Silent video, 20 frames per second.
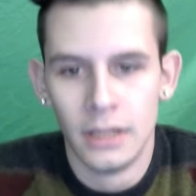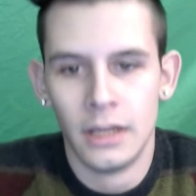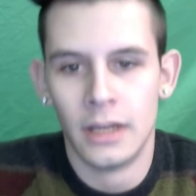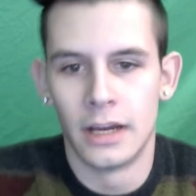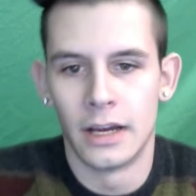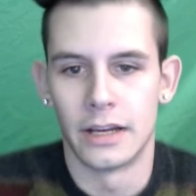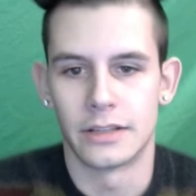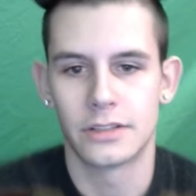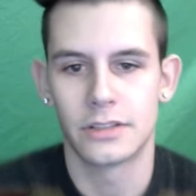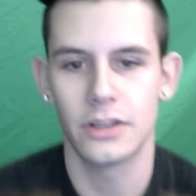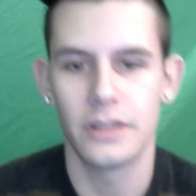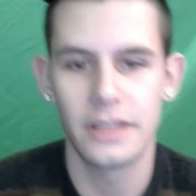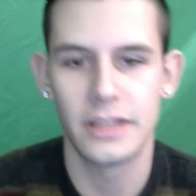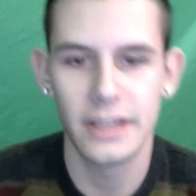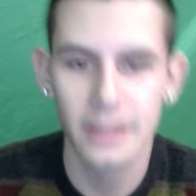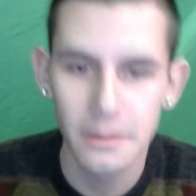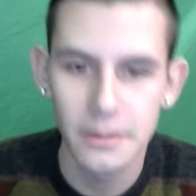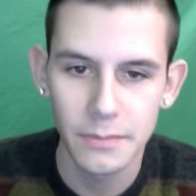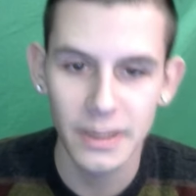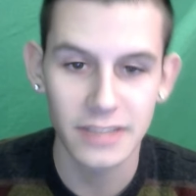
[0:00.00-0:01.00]
I started
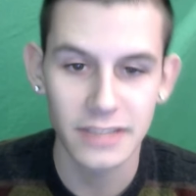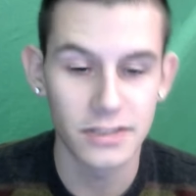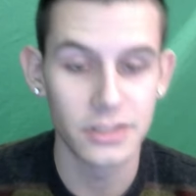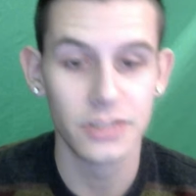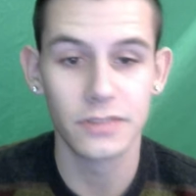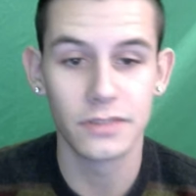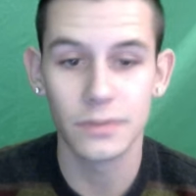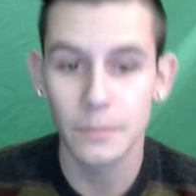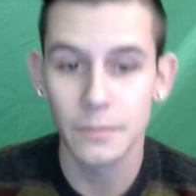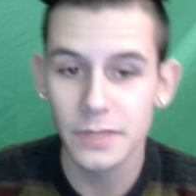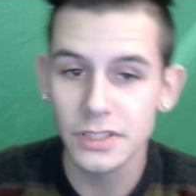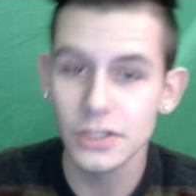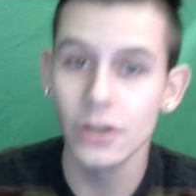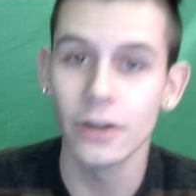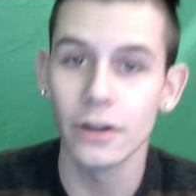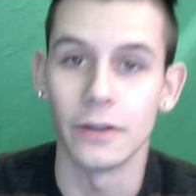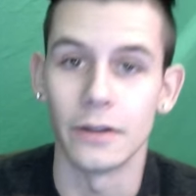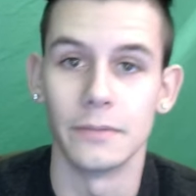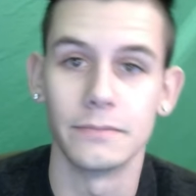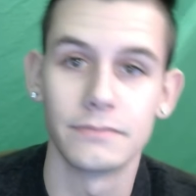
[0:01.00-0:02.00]
getting messages from this
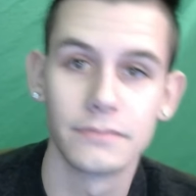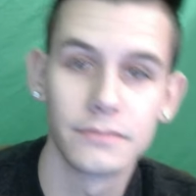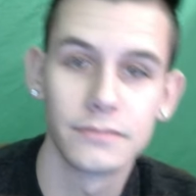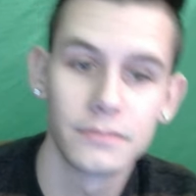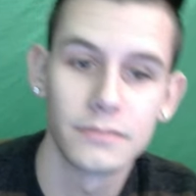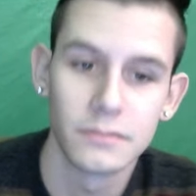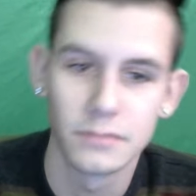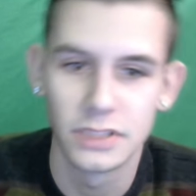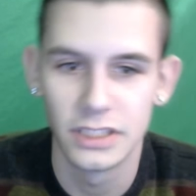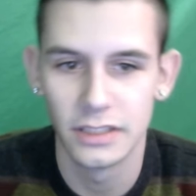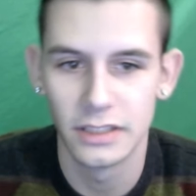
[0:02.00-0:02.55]
girl. She